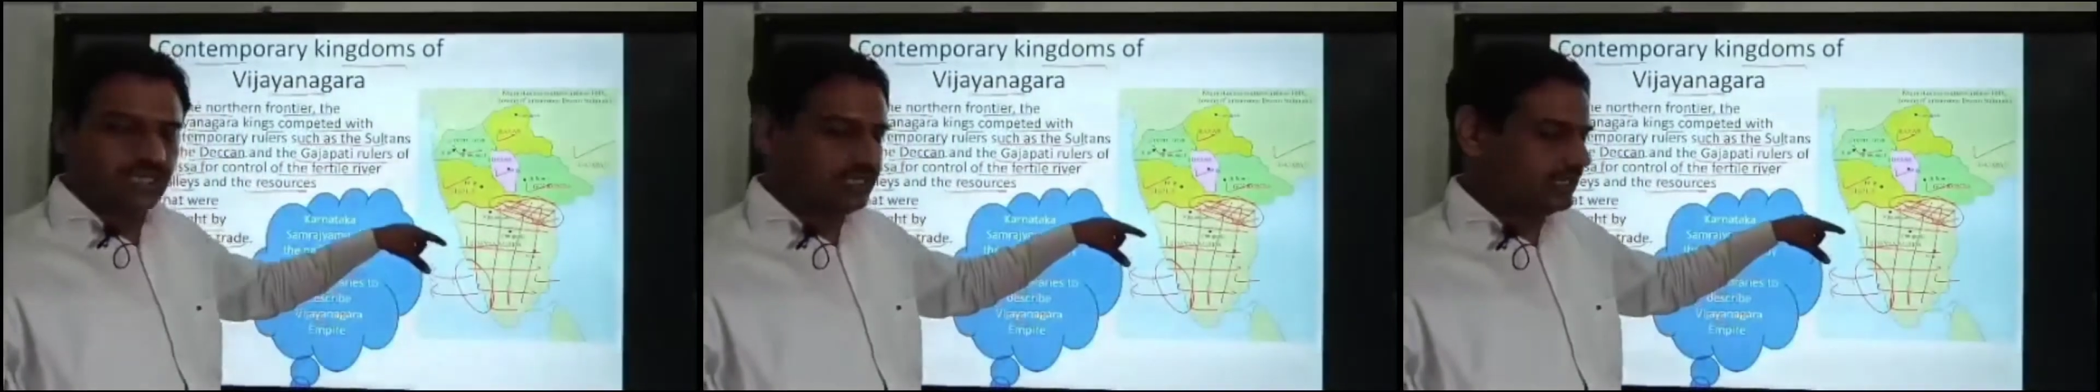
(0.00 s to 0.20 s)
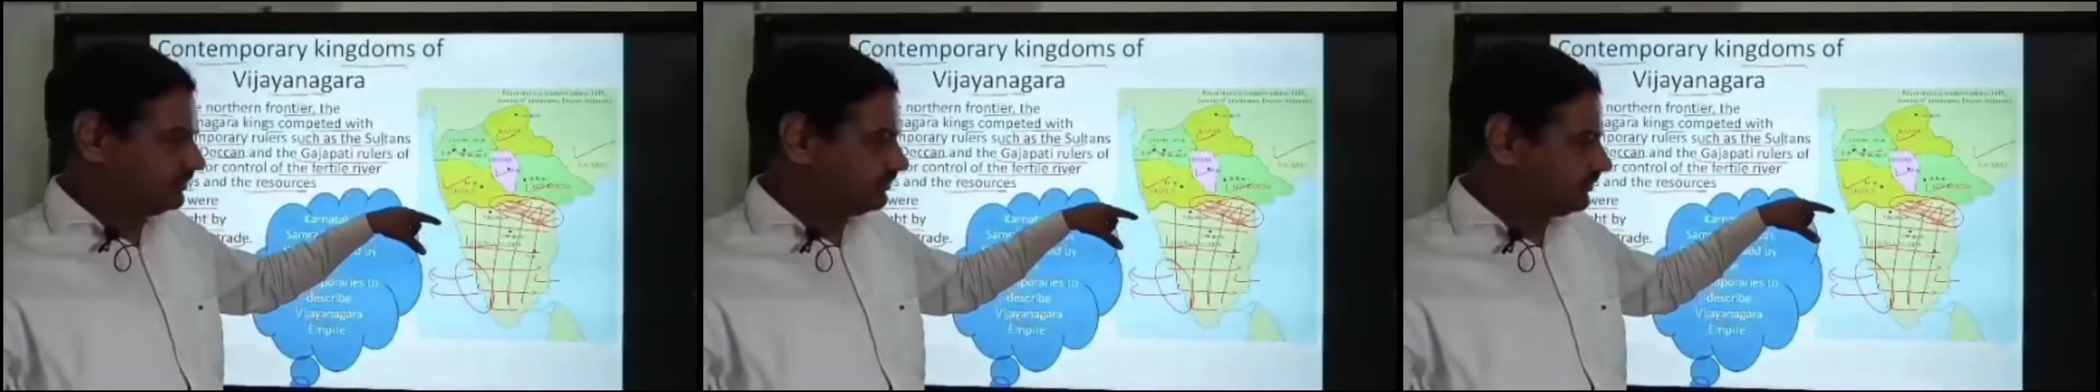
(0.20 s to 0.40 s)

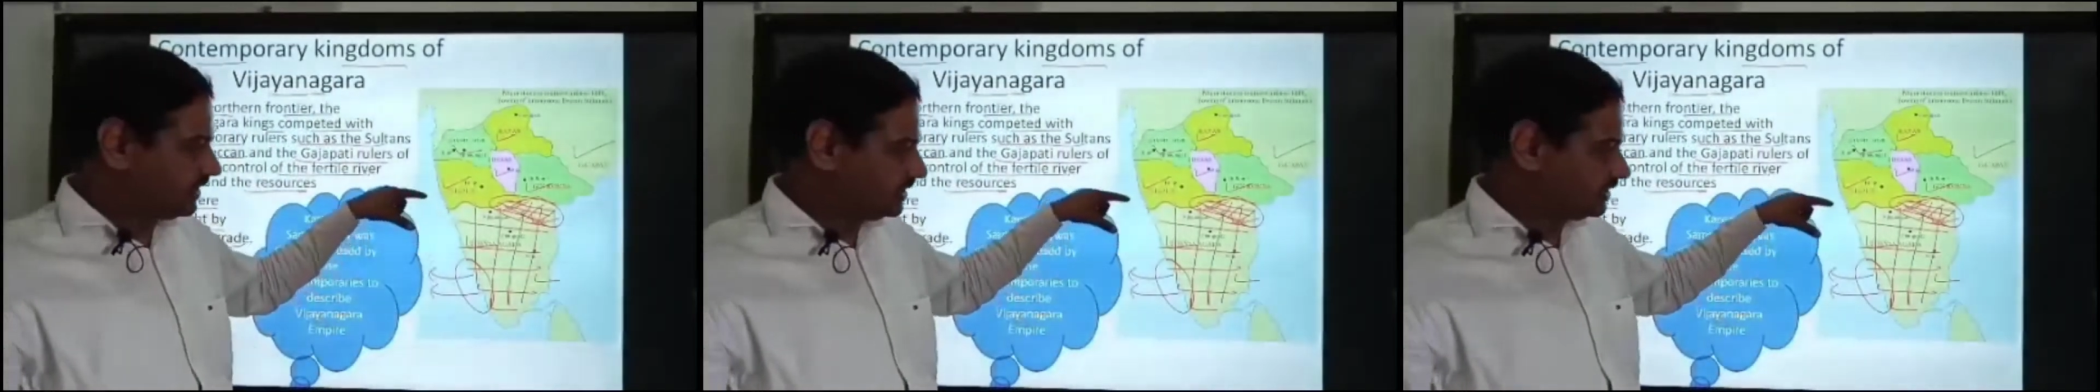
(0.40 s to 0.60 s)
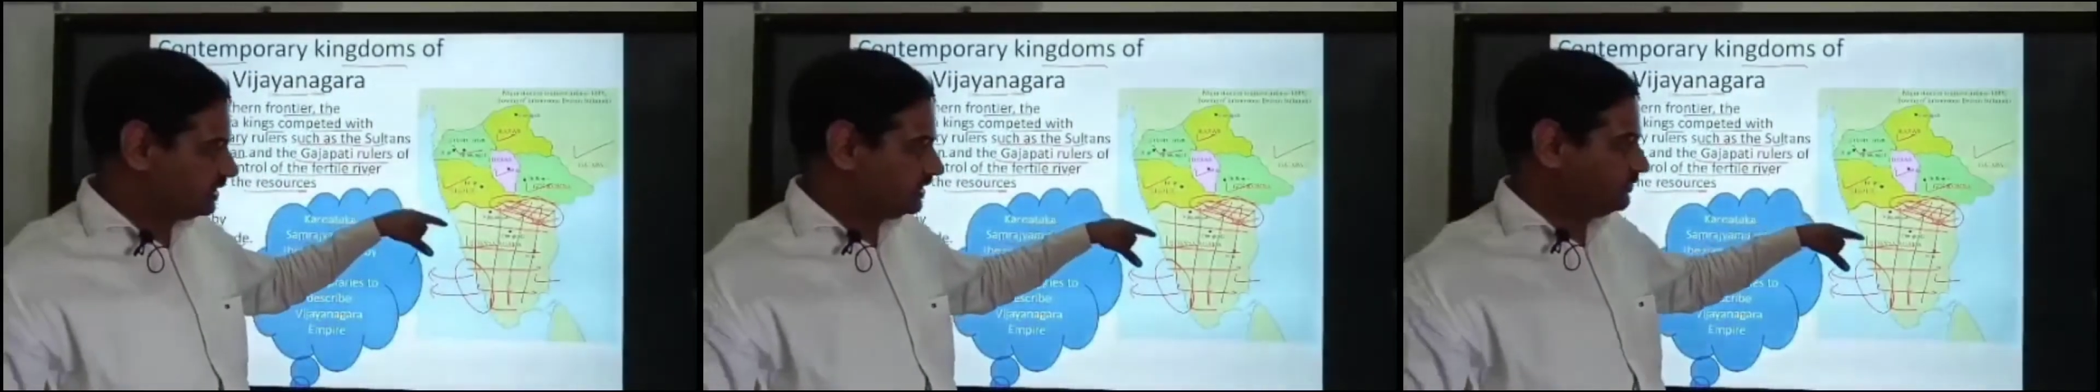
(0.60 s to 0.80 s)
and
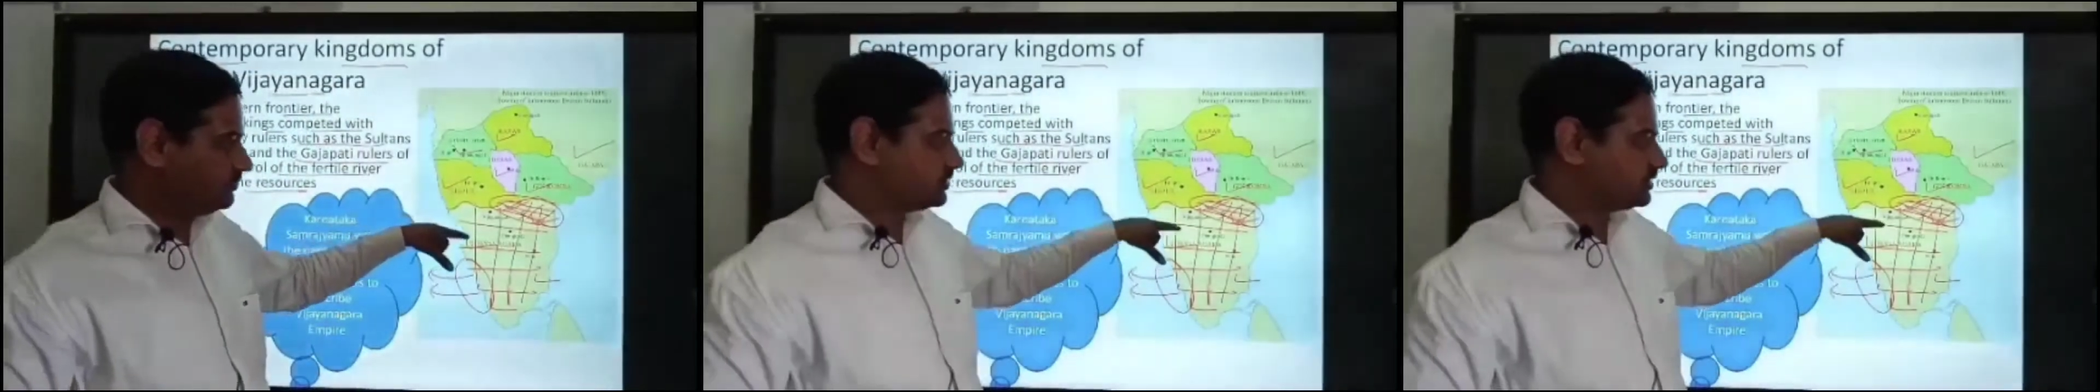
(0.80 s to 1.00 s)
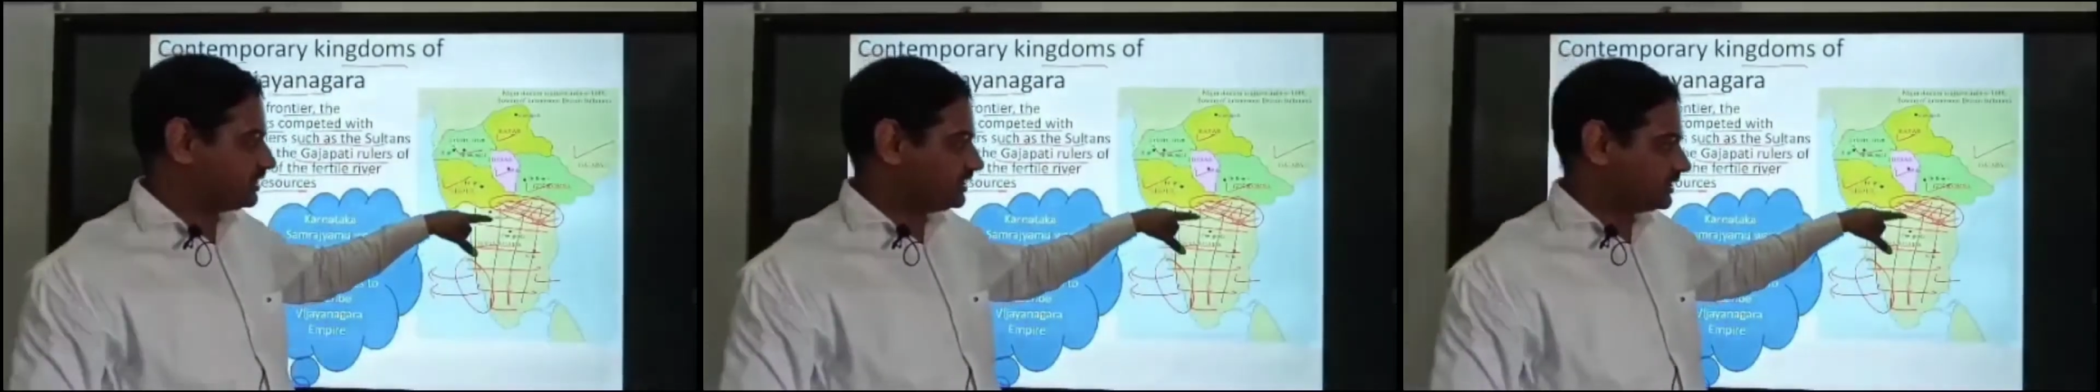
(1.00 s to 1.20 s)
finally
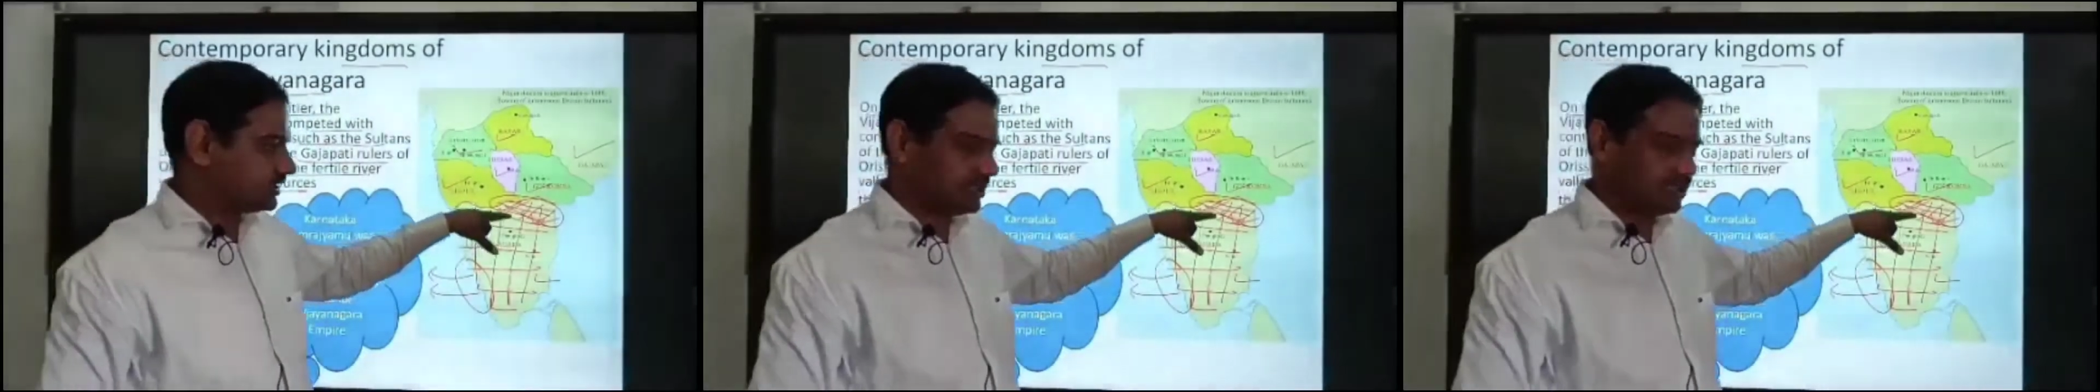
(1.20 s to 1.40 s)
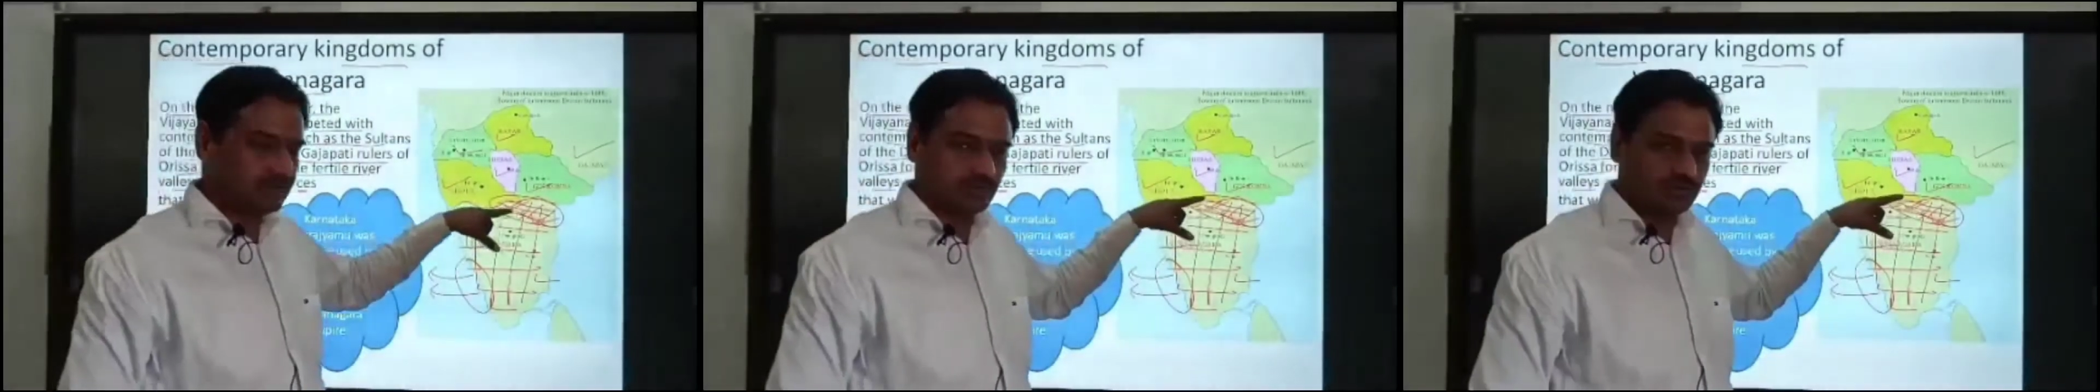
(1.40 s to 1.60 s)

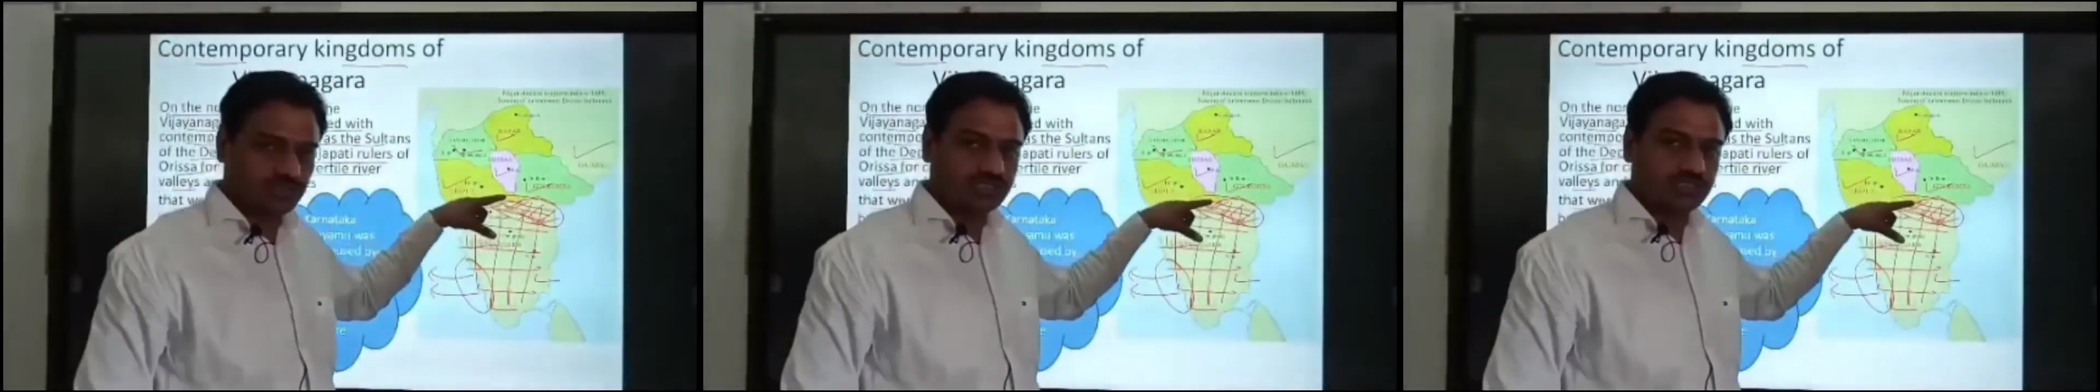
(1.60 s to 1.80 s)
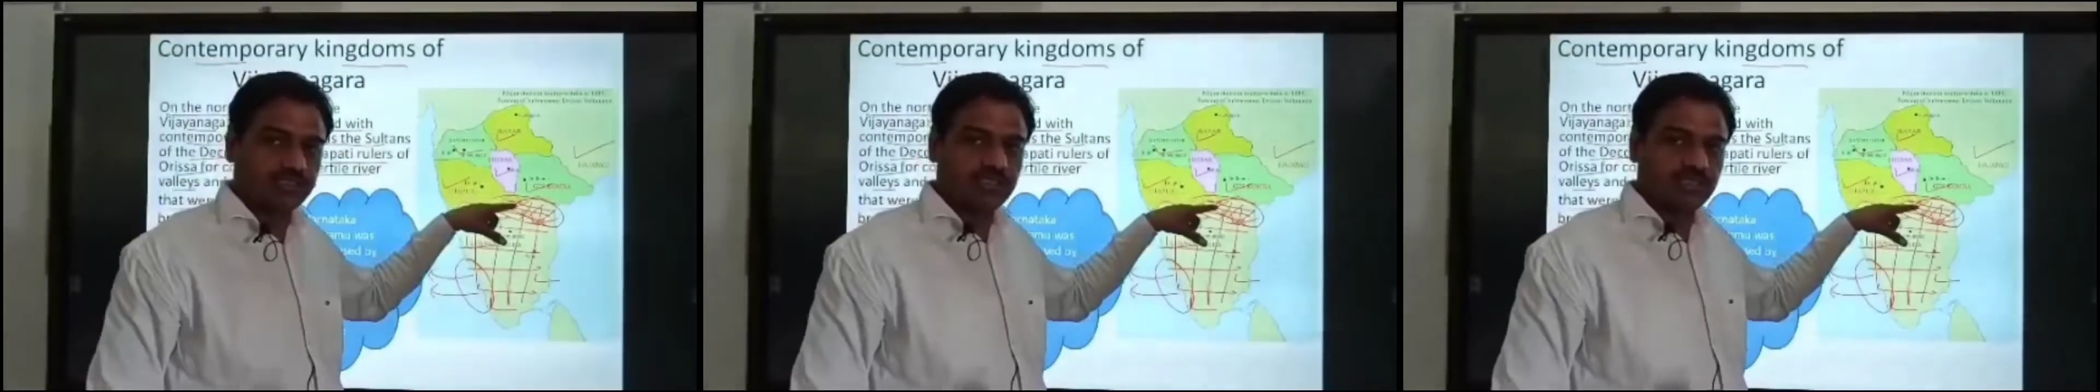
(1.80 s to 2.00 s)
Vijayanagara ruler